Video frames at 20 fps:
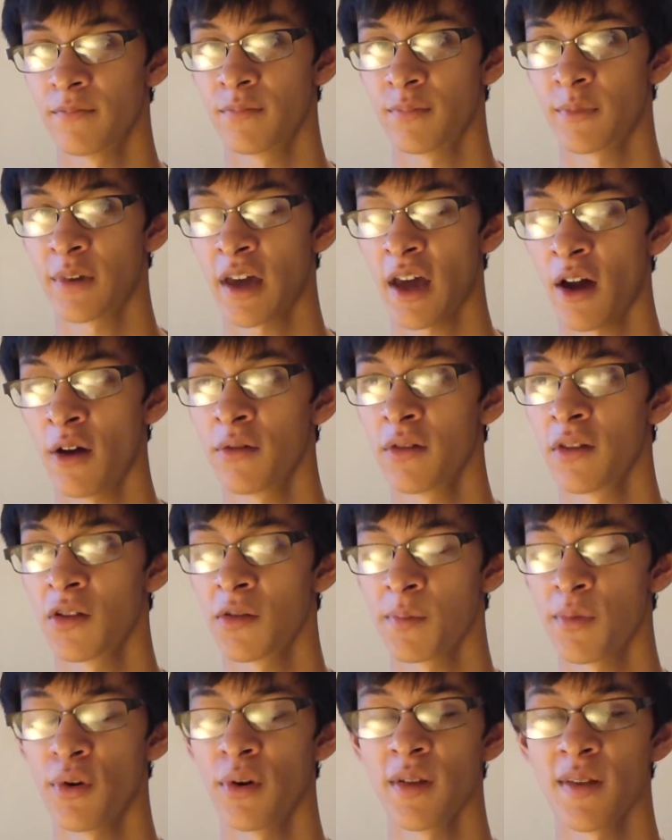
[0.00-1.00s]
countless
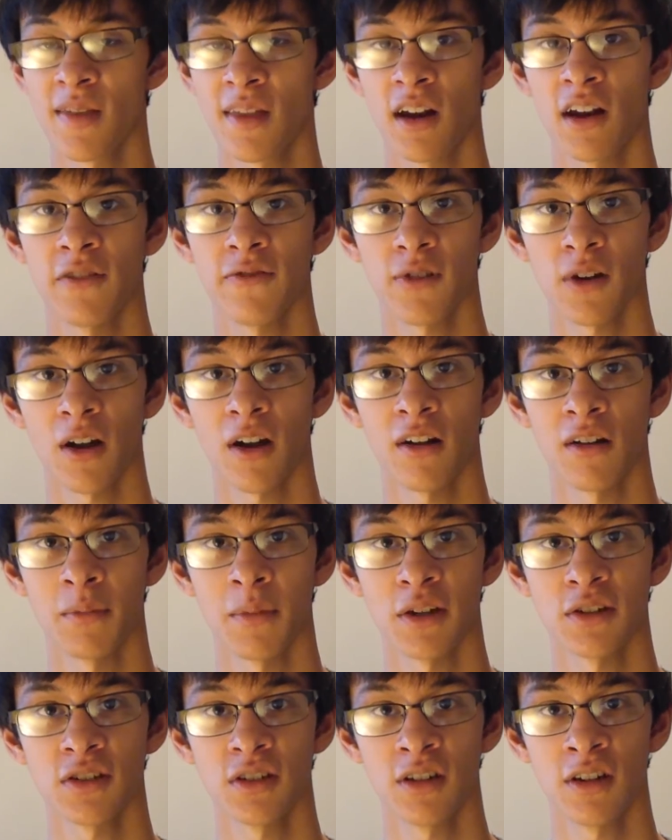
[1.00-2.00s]
points that I've forgotten to
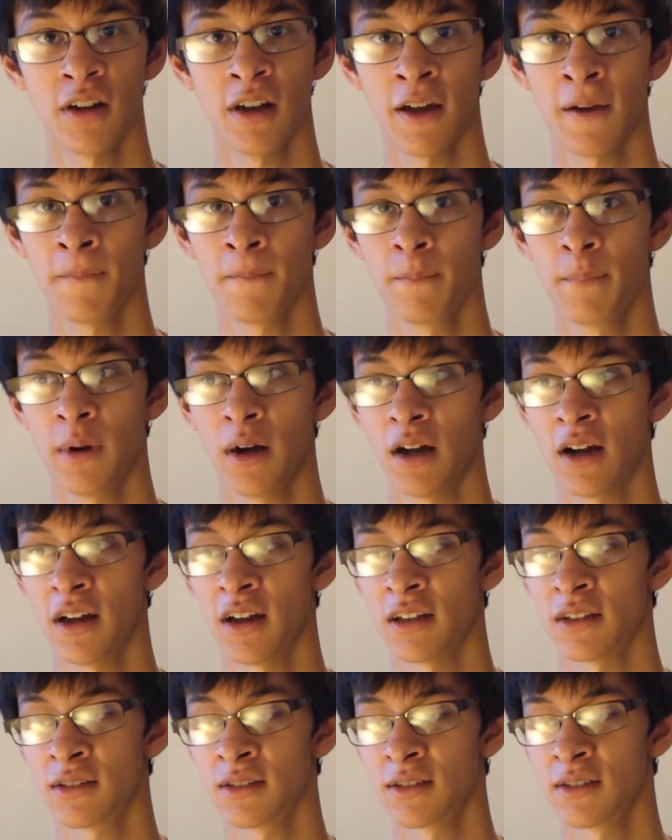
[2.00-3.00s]
mention today,
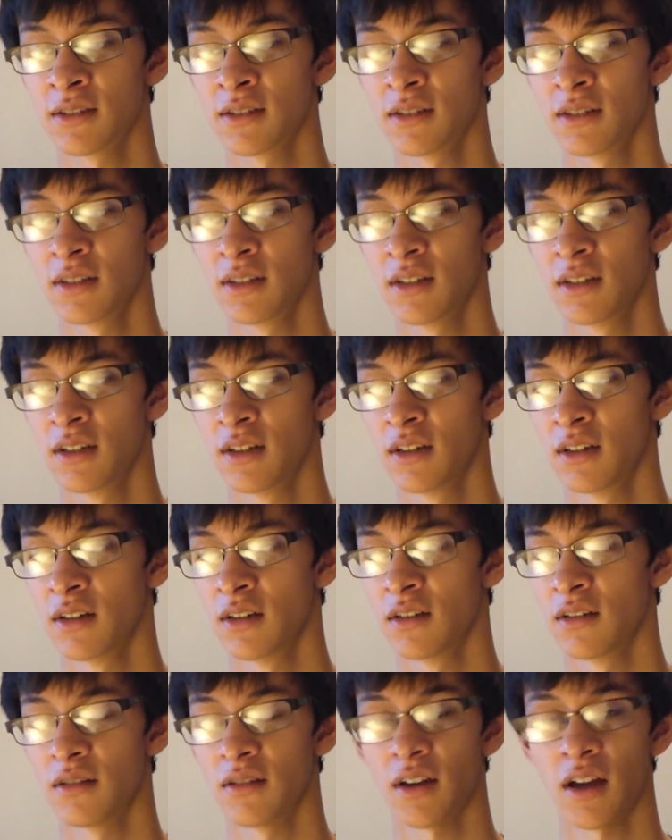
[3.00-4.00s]
but
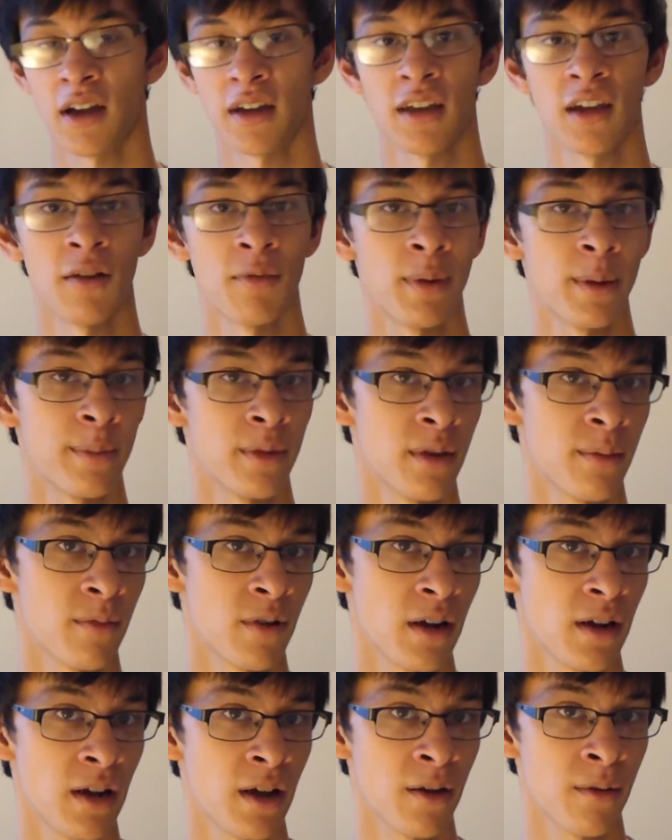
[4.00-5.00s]
I can't remember them
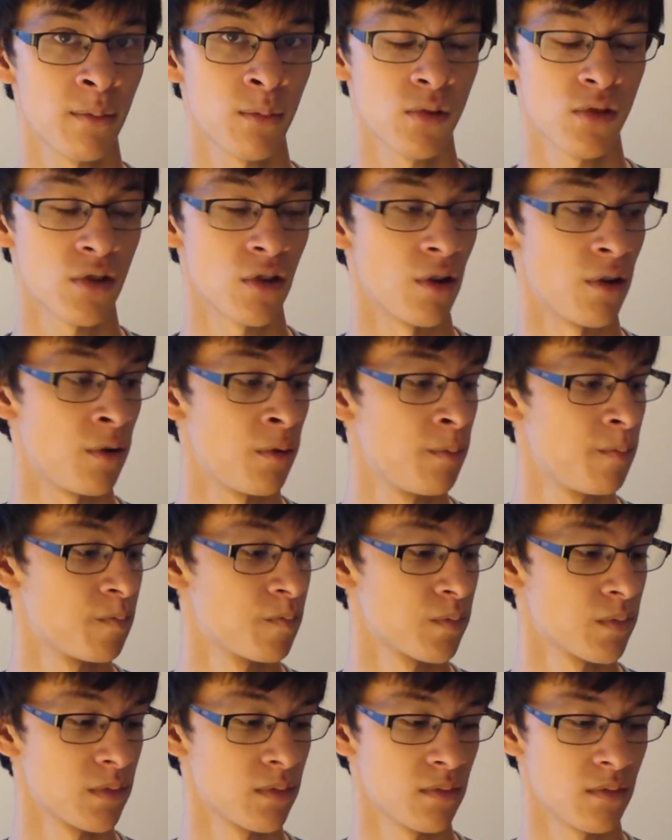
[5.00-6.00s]
right now. So
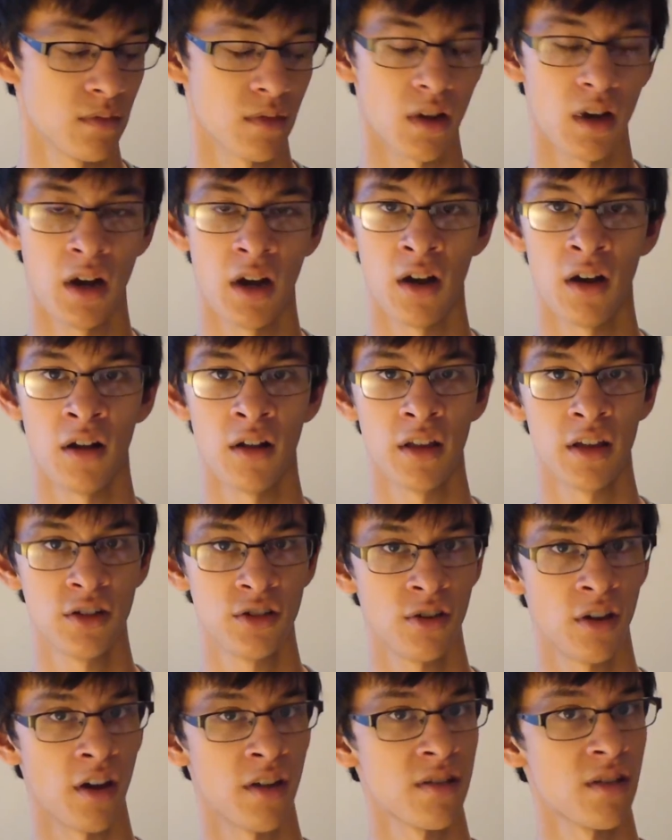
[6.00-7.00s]
I'll hit
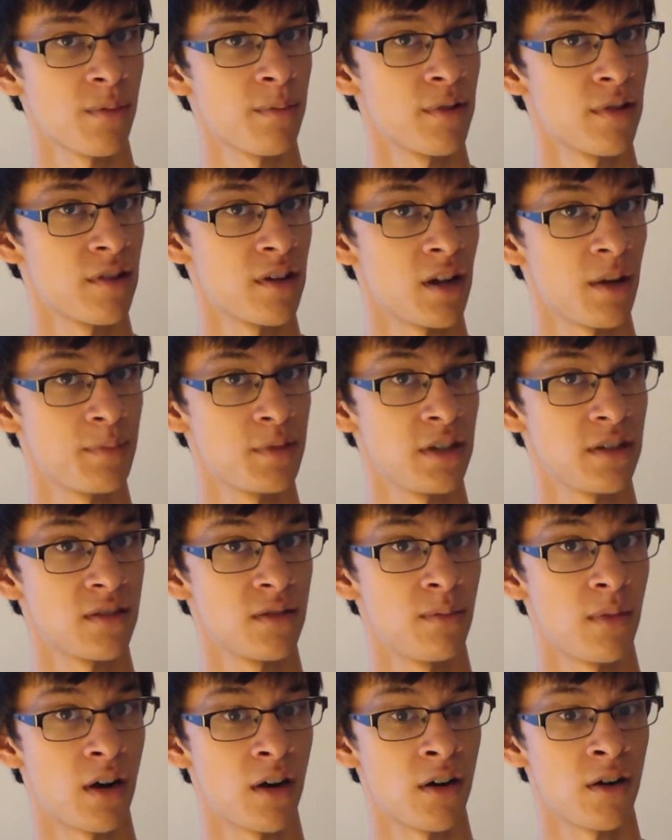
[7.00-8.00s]
you guys up with an update
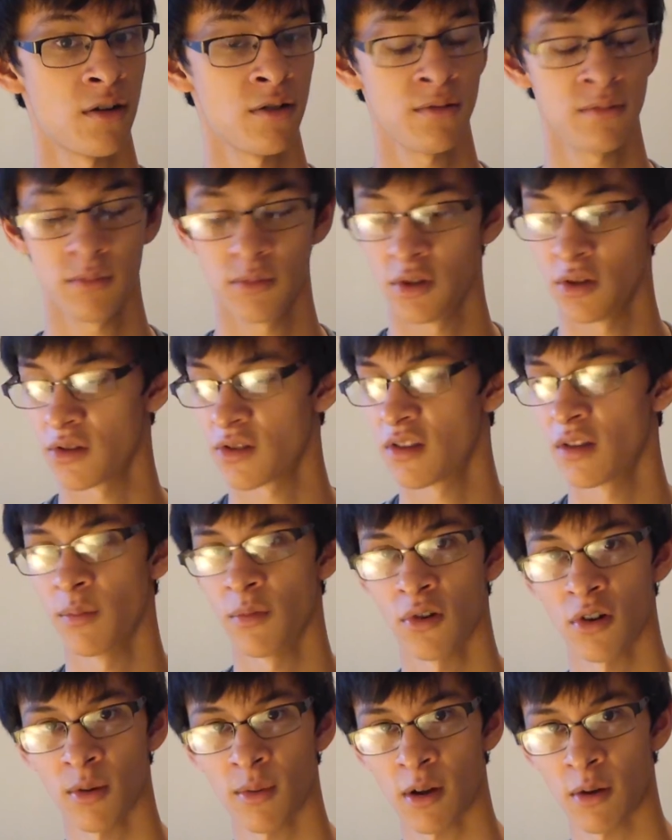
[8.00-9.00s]
tomorrow. You'll see
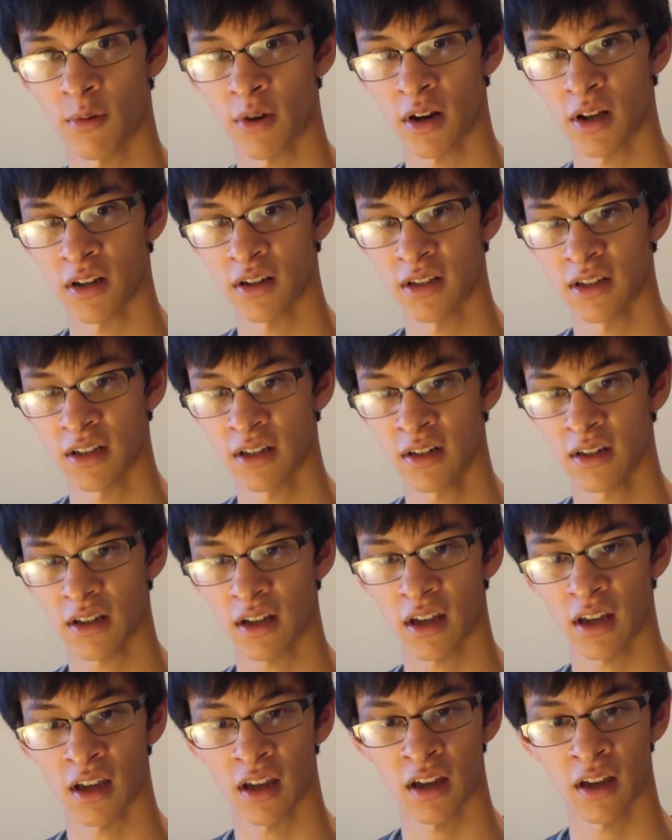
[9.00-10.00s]
more about what I did,
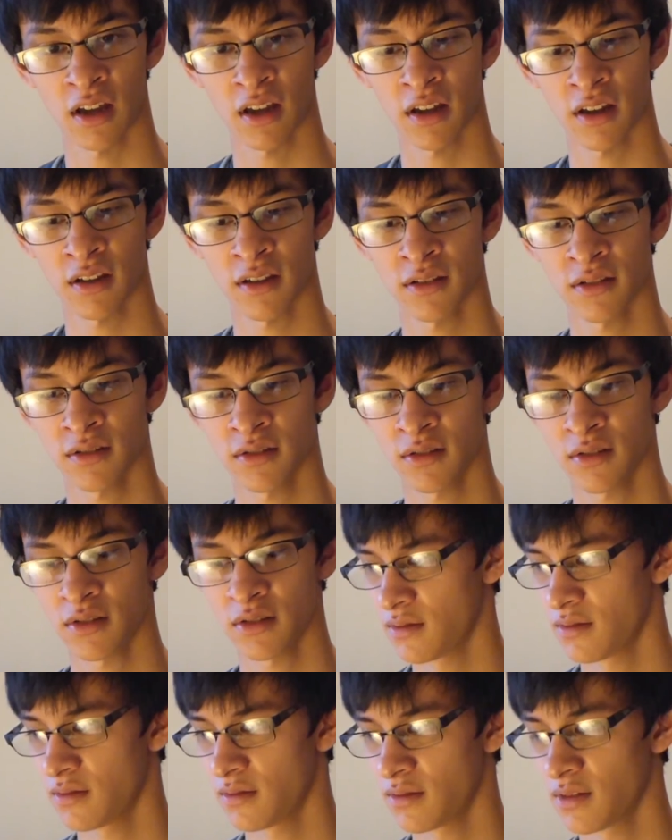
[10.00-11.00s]
and
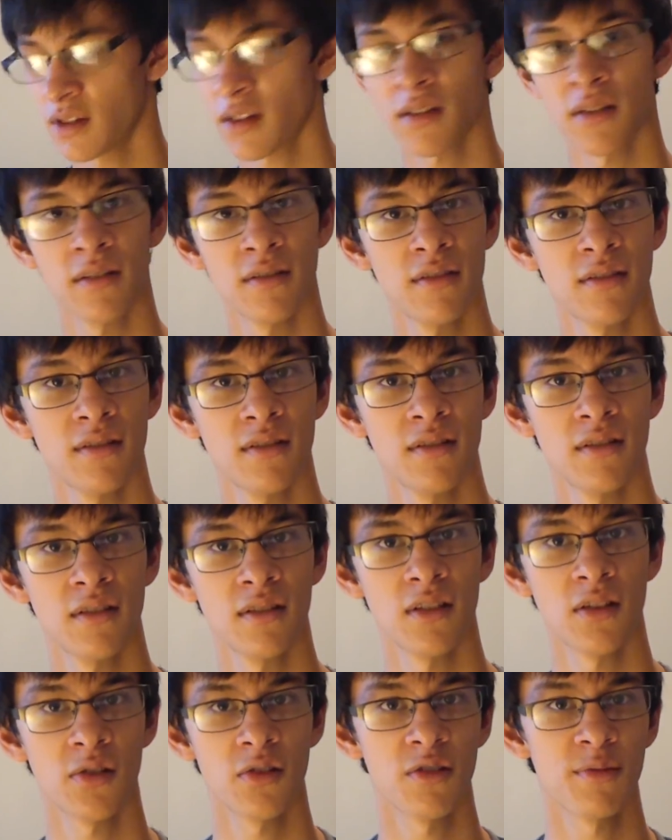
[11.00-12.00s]
yeah,
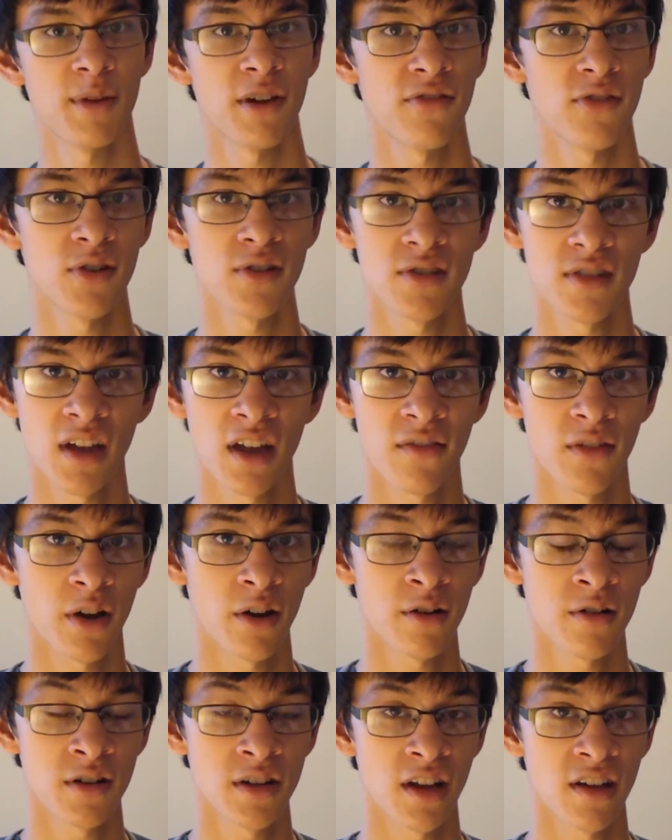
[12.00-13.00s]
this was my first day of
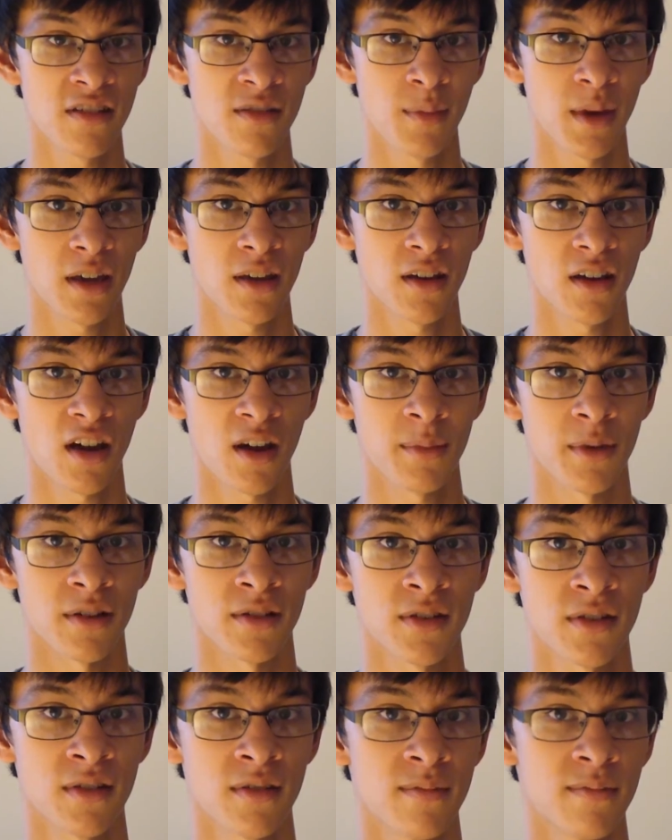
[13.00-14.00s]
100 days of making
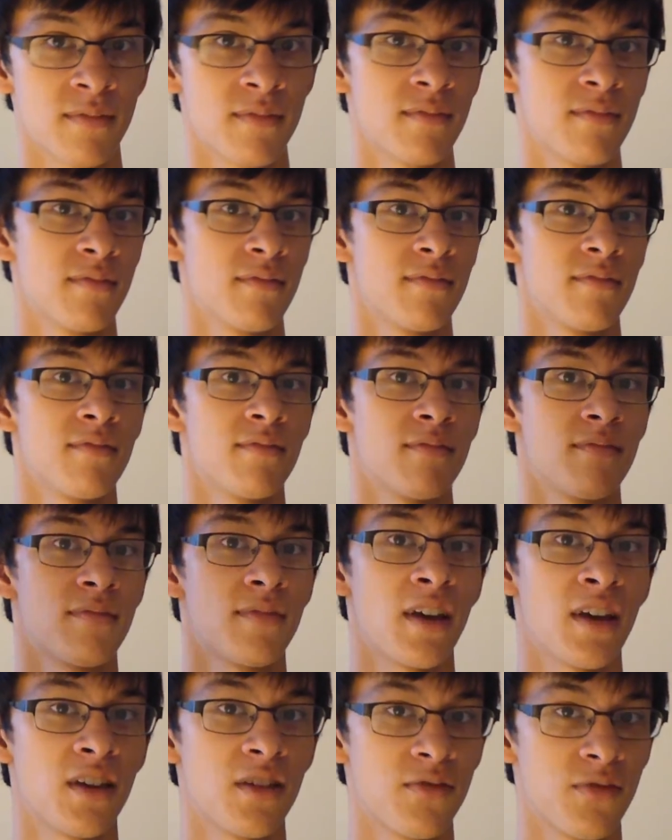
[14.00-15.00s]
comics.
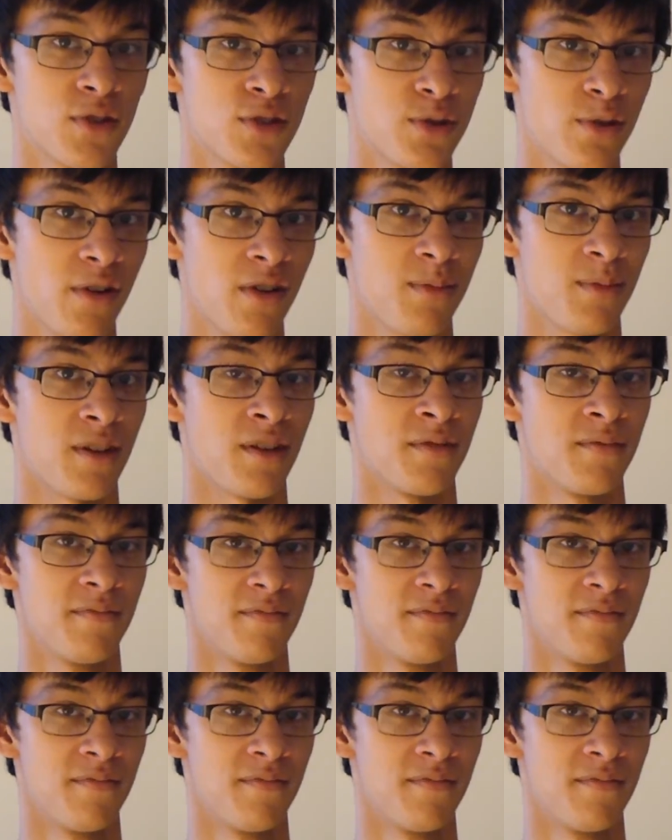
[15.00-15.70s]
Thank you for joining me.